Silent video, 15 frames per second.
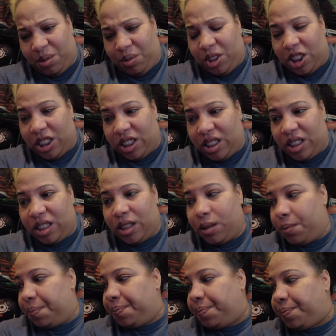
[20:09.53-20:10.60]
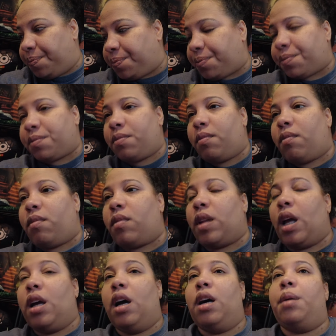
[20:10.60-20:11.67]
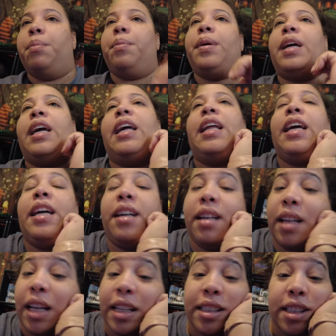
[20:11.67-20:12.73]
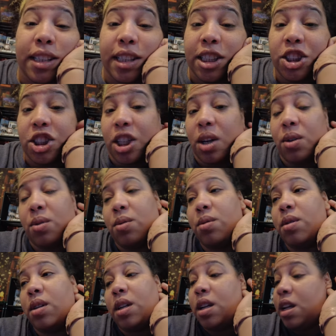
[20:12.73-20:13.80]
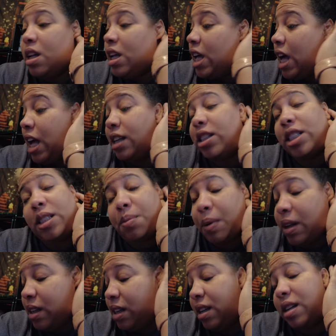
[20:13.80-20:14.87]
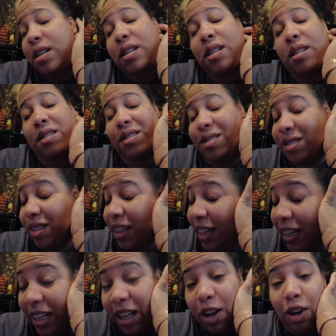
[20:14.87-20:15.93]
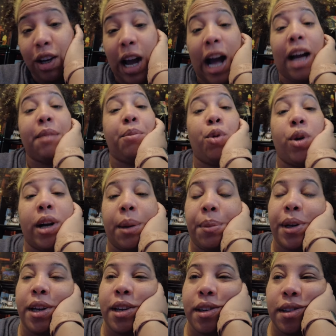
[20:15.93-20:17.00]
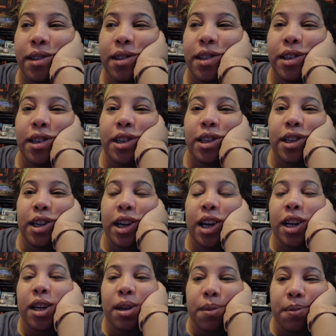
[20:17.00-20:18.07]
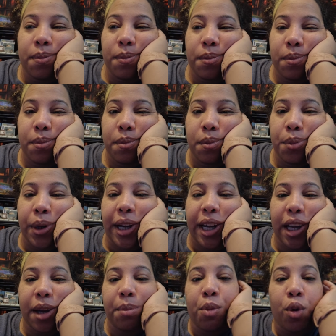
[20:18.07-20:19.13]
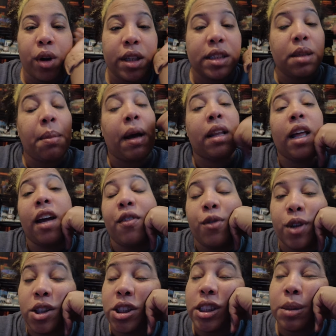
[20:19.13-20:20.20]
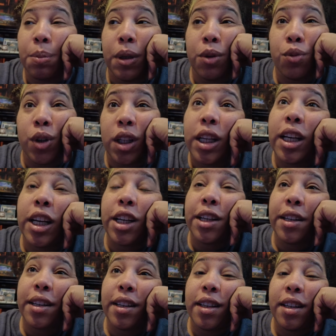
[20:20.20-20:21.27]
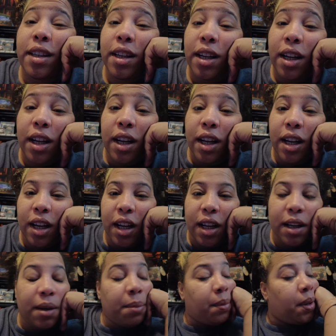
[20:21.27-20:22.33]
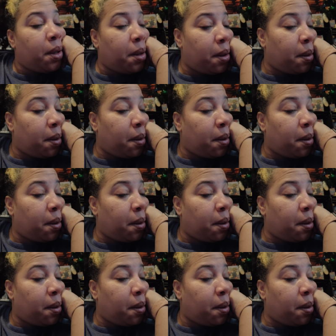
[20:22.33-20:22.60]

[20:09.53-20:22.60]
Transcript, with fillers: just um, been getting into this show. I've just been leaning on God more. I've been um, bringing him more into my life, which has been really good. Um,